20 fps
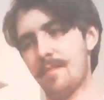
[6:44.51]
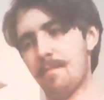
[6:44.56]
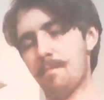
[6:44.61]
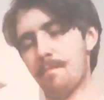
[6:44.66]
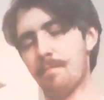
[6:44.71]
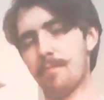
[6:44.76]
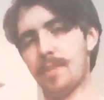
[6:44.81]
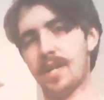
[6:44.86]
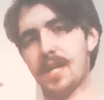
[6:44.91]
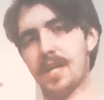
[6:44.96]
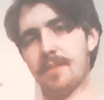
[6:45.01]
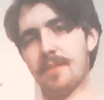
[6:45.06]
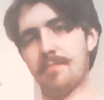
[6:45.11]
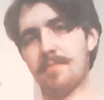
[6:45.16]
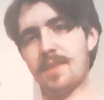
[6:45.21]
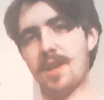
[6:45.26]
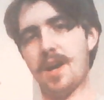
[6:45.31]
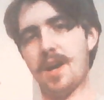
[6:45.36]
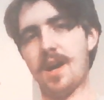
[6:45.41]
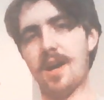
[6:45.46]
but I'm
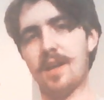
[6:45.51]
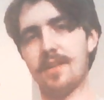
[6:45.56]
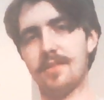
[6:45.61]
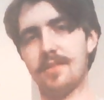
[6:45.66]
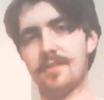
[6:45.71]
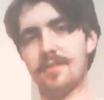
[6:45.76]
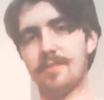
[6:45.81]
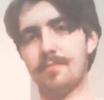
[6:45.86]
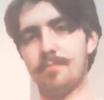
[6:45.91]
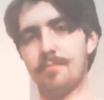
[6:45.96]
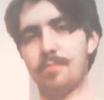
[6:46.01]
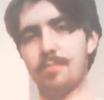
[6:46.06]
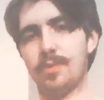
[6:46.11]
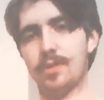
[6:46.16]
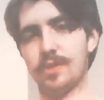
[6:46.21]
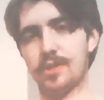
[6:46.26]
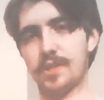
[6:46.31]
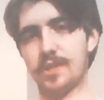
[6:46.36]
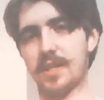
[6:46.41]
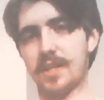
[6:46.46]
not
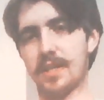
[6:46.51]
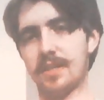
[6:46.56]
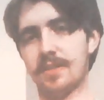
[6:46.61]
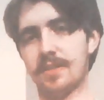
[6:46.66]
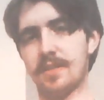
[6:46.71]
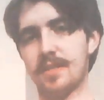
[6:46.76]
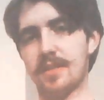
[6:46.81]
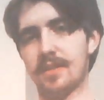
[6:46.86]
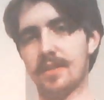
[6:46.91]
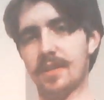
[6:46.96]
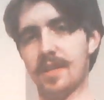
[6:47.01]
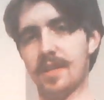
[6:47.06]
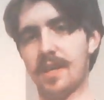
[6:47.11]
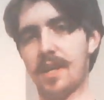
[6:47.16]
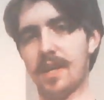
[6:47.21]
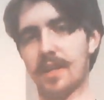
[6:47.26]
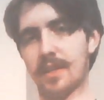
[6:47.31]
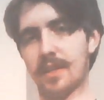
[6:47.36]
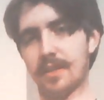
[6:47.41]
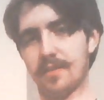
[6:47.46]
pushing until
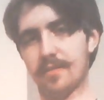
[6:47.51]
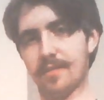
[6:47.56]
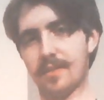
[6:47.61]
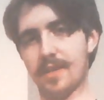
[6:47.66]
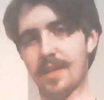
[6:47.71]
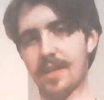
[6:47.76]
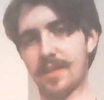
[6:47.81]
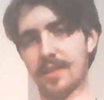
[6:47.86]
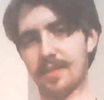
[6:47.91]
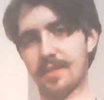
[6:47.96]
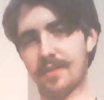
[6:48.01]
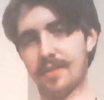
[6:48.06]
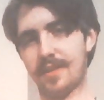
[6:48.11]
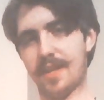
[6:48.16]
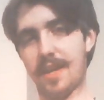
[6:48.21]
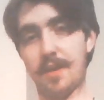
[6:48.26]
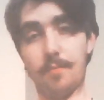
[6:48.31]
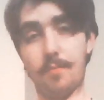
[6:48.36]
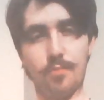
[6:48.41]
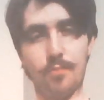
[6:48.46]
I
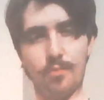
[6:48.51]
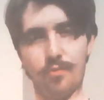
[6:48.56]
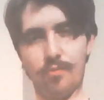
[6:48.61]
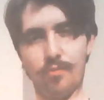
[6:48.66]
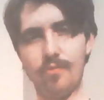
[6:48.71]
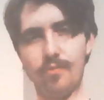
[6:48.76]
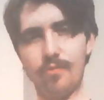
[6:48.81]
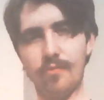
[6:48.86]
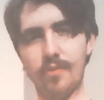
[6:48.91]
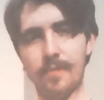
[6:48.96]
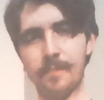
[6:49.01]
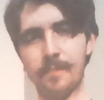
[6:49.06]
can't move.